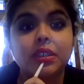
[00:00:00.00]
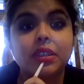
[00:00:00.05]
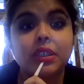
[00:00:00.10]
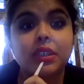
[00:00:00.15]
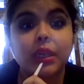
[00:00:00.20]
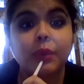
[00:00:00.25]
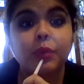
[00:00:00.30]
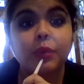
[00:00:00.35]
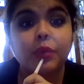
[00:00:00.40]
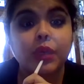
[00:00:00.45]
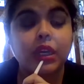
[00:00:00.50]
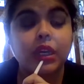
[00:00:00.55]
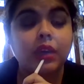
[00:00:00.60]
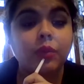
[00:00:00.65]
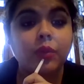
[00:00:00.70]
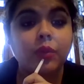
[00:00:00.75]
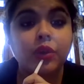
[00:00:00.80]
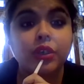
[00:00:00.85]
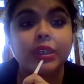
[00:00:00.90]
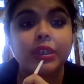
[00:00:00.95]
They
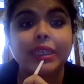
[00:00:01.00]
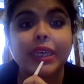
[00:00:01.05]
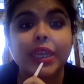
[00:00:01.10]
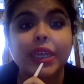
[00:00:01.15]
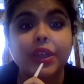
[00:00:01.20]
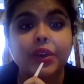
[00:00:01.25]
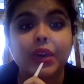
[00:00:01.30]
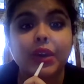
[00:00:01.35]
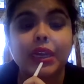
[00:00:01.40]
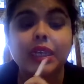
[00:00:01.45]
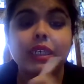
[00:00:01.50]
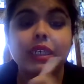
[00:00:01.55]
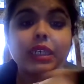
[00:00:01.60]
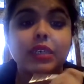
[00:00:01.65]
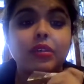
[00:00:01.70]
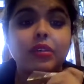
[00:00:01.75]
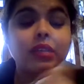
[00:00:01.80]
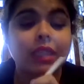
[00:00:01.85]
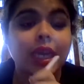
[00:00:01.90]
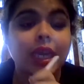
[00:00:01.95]
were together
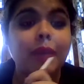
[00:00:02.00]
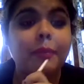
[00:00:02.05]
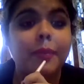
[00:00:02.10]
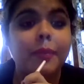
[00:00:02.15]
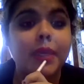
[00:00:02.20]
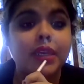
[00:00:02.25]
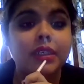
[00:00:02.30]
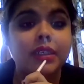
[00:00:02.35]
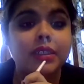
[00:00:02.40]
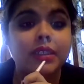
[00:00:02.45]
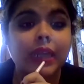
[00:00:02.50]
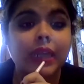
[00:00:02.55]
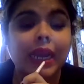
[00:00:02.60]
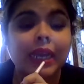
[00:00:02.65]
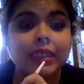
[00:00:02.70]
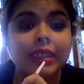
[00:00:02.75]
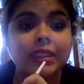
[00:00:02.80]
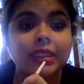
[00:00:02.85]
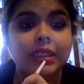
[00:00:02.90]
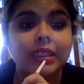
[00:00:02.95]
until that bitch
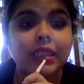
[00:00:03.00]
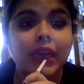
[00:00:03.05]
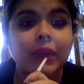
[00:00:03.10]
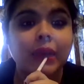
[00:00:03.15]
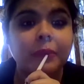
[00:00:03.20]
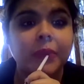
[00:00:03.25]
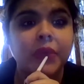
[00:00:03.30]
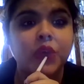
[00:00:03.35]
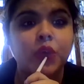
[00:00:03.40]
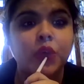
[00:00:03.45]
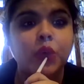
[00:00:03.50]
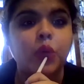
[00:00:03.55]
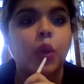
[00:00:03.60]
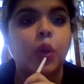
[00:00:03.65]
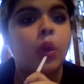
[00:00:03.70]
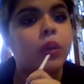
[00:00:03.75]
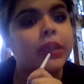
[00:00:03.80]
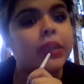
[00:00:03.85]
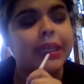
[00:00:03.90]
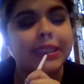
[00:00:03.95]
Ashley had been doing
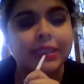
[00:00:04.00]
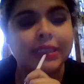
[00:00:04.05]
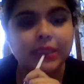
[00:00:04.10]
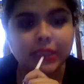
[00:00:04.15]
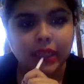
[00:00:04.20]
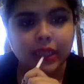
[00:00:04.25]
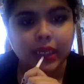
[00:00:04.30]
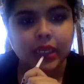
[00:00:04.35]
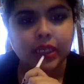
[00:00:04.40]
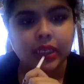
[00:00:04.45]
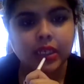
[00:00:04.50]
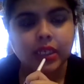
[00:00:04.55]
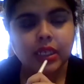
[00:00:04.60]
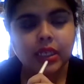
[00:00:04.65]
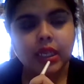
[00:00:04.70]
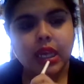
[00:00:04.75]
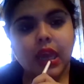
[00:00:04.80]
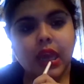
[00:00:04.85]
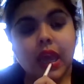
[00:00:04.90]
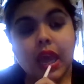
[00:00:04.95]
all that shit
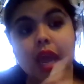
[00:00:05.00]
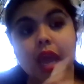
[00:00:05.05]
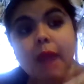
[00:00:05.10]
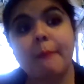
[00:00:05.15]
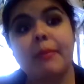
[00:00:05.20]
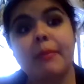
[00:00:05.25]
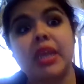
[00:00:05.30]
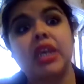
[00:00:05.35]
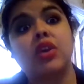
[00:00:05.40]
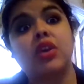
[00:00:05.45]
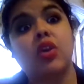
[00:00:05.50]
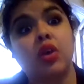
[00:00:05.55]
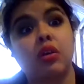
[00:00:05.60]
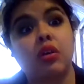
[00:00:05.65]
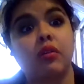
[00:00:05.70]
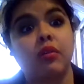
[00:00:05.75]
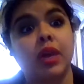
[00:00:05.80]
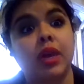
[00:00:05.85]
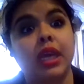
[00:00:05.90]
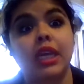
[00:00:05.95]
and been
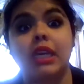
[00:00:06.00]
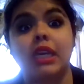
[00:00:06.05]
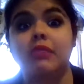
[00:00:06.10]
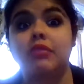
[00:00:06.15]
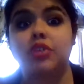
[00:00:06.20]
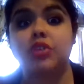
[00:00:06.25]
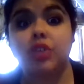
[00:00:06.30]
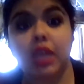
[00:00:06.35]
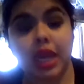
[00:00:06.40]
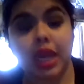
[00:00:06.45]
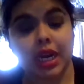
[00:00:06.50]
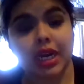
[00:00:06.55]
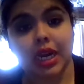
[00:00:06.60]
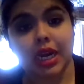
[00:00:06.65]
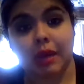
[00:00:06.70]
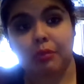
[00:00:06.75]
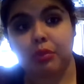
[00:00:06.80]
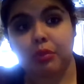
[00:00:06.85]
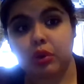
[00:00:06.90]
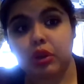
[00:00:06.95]
going and keep getting
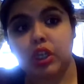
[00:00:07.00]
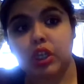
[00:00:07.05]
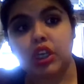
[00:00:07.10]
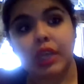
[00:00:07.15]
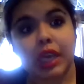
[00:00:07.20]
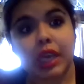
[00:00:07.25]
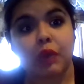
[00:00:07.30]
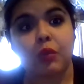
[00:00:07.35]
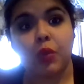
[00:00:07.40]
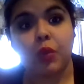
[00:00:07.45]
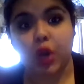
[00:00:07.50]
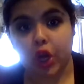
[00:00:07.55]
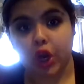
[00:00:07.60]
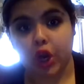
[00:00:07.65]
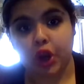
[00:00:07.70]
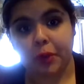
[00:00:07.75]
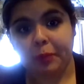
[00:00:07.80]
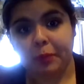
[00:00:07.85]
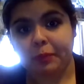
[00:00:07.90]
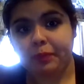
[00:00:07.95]
that boy to get with
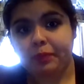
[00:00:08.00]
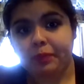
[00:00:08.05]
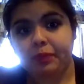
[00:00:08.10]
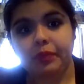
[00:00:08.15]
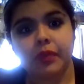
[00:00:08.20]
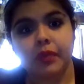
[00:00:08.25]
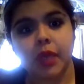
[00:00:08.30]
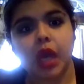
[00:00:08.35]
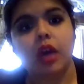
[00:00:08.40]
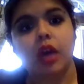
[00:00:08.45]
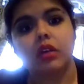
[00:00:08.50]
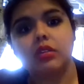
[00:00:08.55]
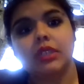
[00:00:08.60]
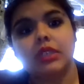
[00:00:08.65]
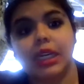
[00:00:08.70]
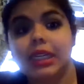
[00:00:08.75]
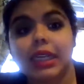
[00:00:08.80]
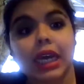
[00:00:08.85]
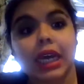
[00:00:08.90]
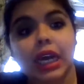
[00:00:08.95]
her. No,
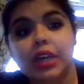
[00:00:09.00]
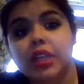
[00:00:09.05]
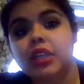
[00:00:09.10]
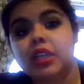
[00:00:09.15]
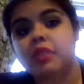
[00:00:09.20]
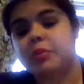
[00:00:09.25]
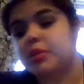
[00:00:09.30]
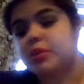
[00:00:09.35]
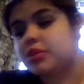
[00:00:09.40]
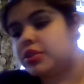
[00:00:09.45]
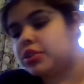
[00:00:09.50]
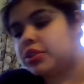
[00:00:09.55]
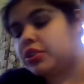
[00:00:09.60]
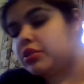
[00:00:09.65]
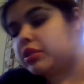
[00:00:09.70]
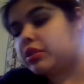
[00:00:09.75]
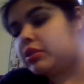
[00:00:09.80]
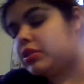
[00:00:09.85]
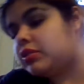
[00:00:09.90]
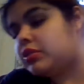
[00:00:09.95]
that's not how you're supposed to
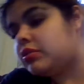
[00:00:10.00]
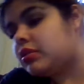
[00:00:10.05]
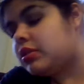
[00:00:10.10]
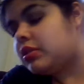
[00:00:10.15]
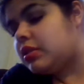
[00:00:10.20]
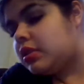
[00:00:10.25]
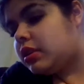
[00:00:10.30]
do it, dude.